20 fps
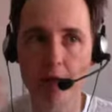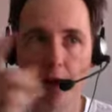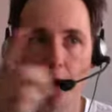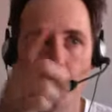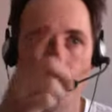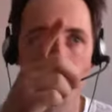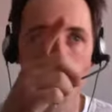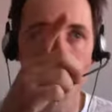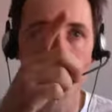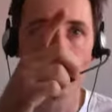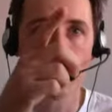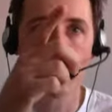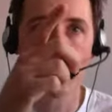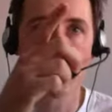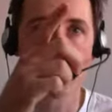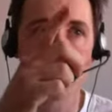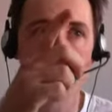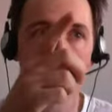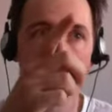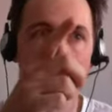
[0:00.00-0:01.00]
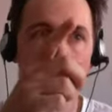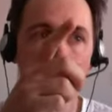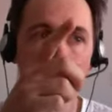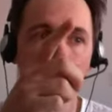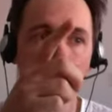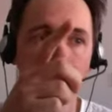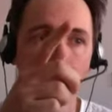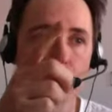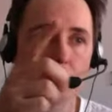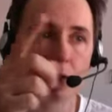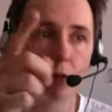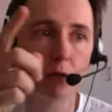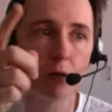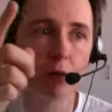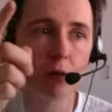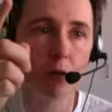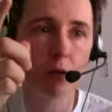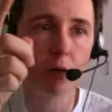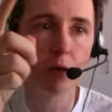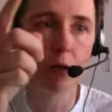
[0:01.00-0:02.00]
noticed how
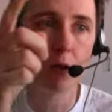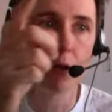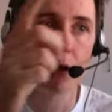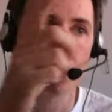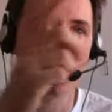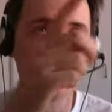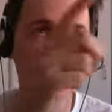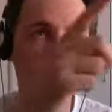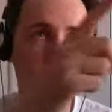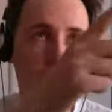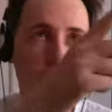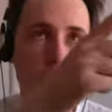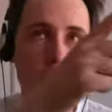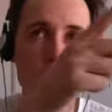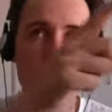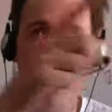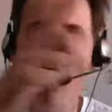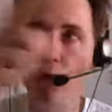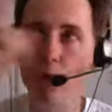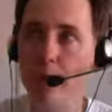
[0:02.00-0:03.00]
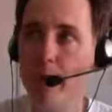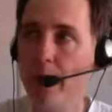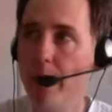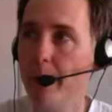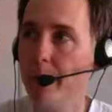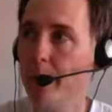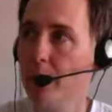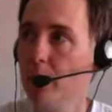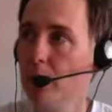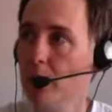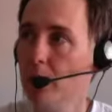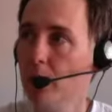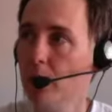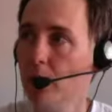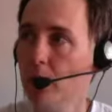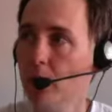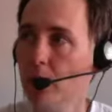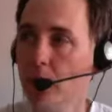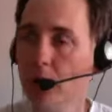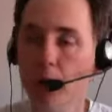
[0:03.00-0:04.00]
your wall map
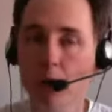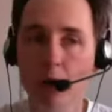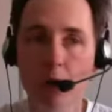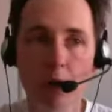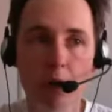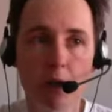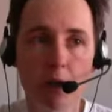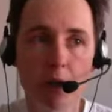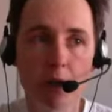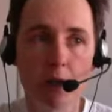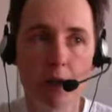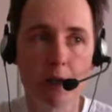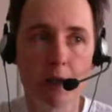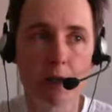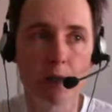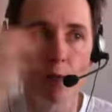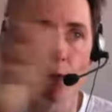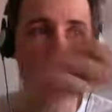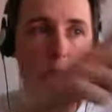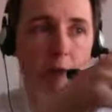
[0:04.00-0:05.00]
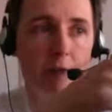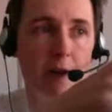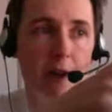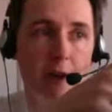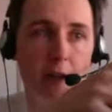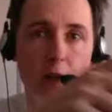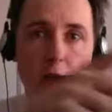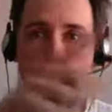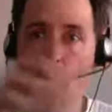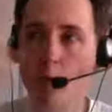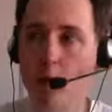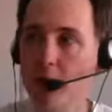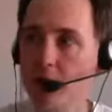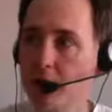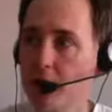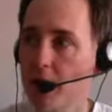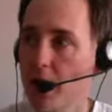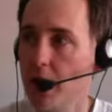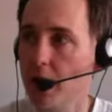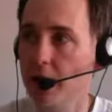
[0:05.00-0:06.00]
is more faded on one
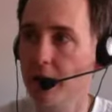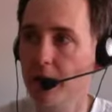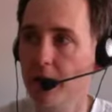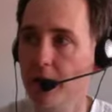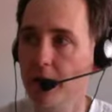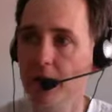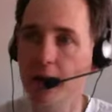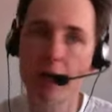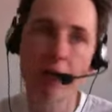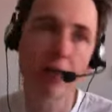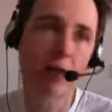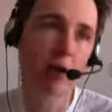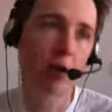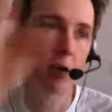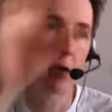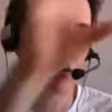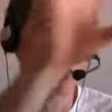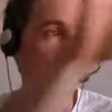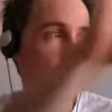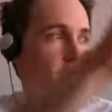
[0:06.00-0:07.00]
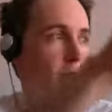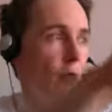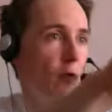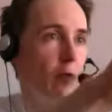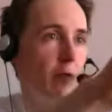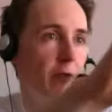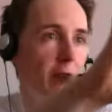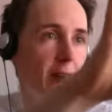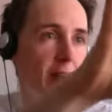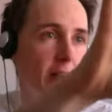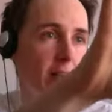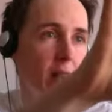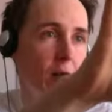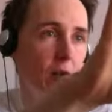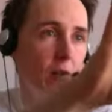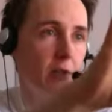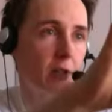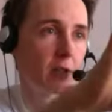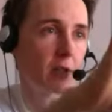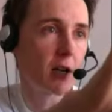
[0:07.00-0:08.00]
side than the other? It's more faded
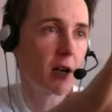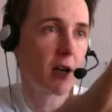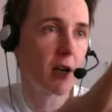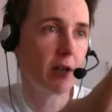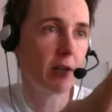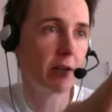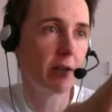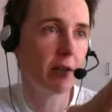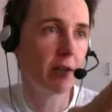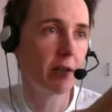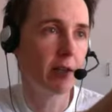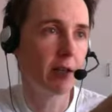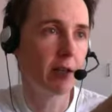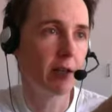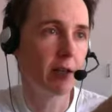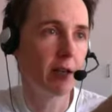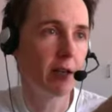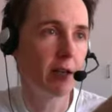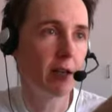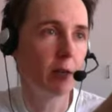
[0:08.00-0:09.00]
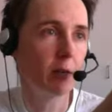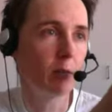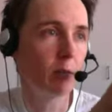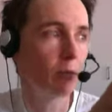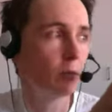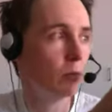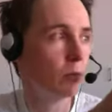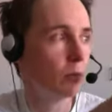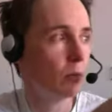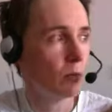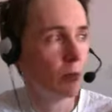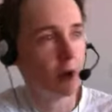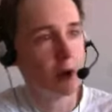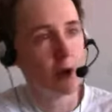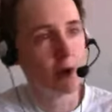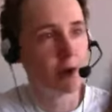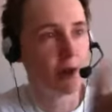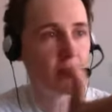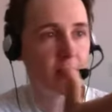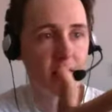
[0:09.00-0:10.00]
on the side that
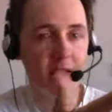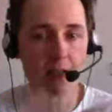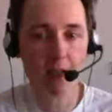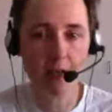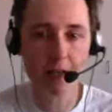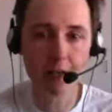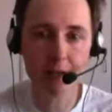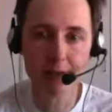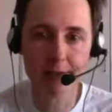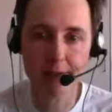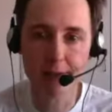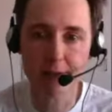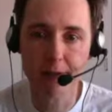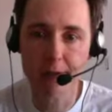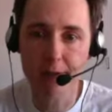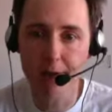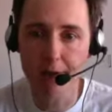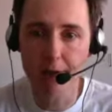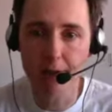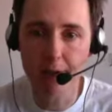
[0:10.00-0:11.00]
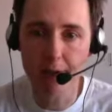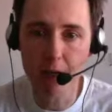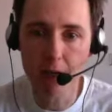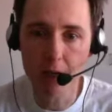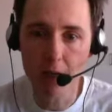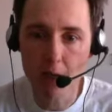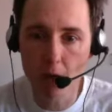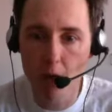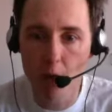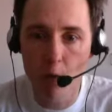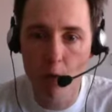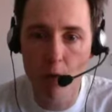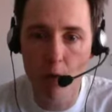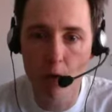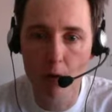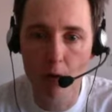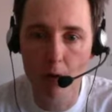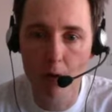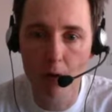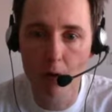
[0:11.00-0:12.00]
the sun hits it. Okay,
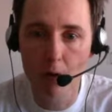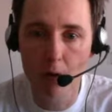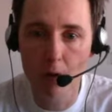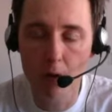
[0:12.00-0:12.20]
well,